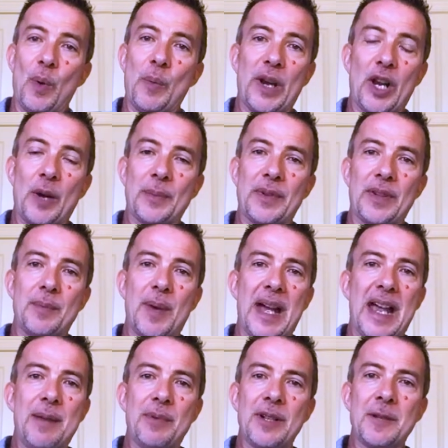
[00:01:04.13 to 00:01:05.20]
when we come to the
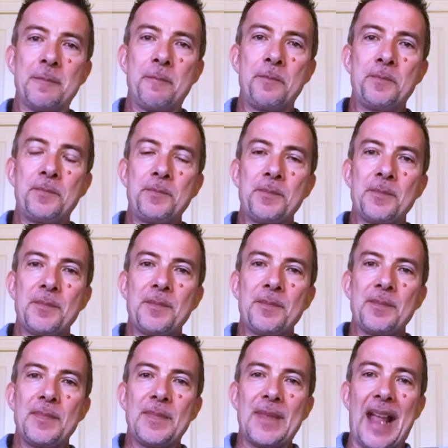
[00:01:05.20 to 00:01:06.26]
Bible.
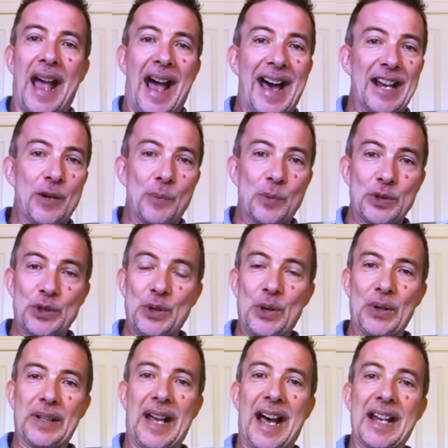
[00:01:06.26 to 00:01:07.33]
Adam was
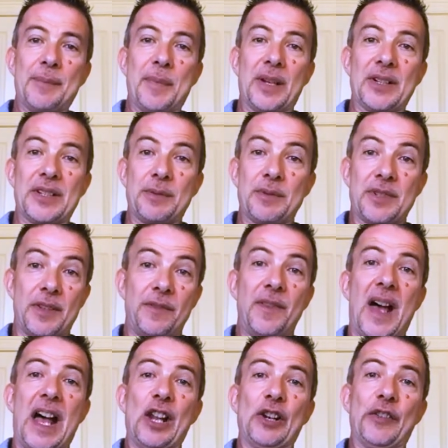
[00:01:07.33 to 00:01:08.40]
called Adam because he was the
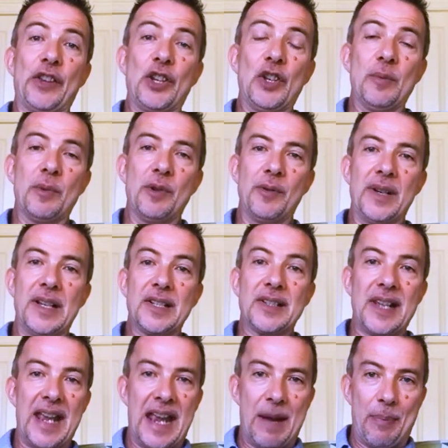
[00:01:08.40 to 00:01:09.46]
father of the human
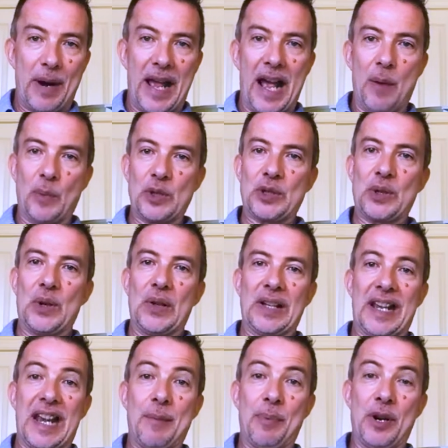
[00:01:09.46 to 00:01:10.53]
race. Abraham was called
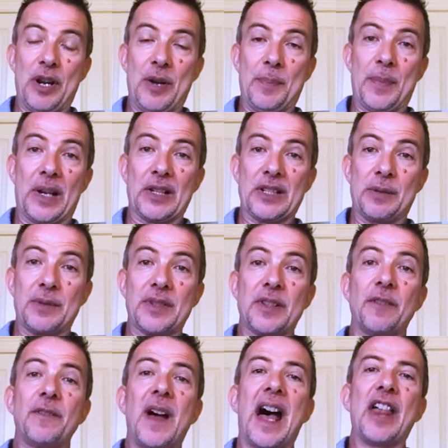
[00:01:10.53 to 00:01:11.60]
Abraham because he was the
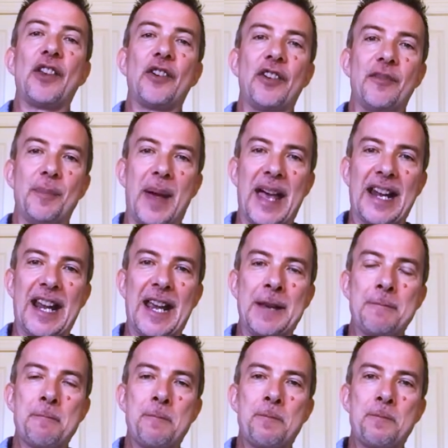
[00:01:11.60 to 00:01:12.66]
father of
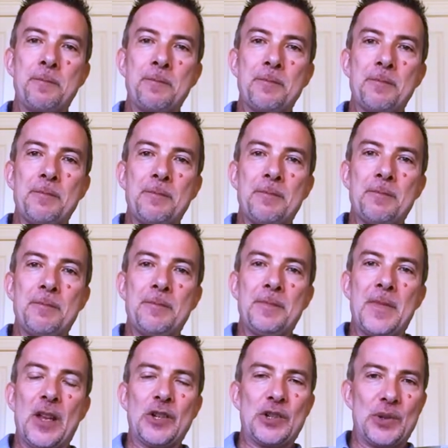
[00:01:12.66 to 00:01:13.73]
many.
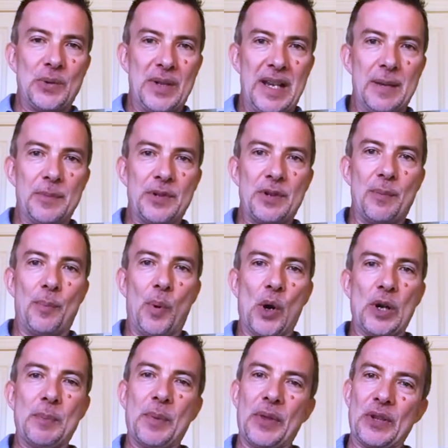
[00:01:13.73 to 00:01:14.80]
So names are
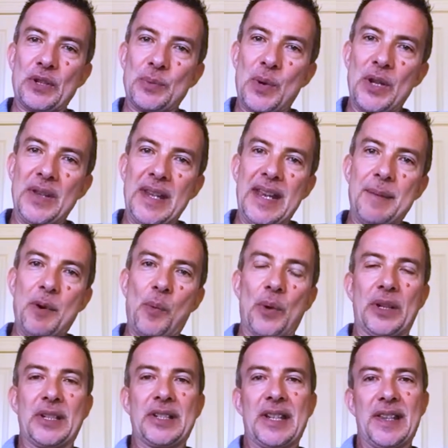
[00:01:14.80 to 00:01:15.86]
important, but there's one name I
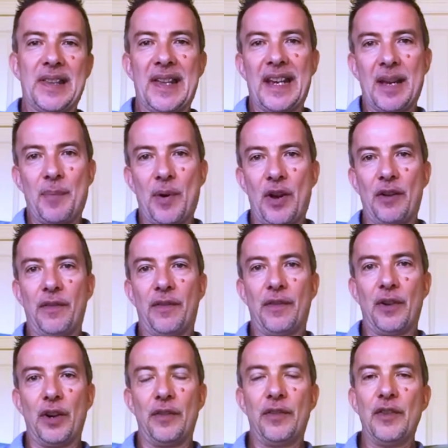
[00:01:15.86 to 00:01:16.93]
want us to think about
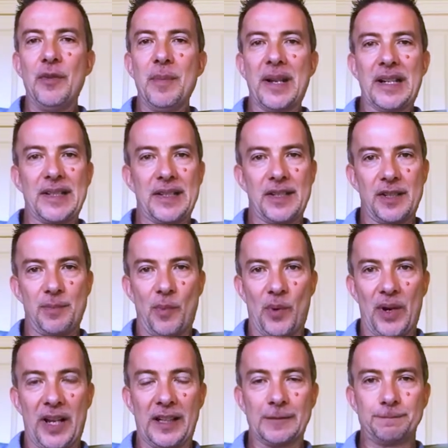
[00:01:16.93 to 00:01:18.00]
for a few minutes this
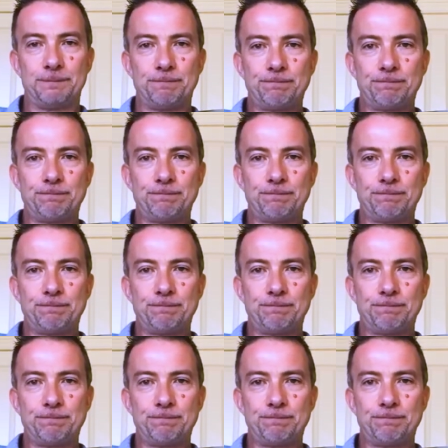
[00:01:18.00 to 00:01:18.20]
morning.